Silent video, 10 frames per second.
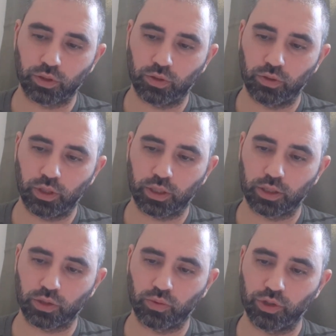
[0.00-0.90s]
like
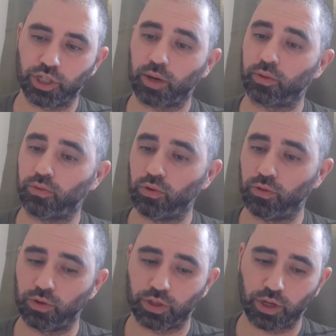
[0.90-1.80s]
this one, chapter 4,
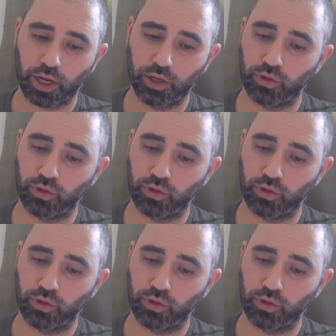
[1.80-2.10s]
verse 90,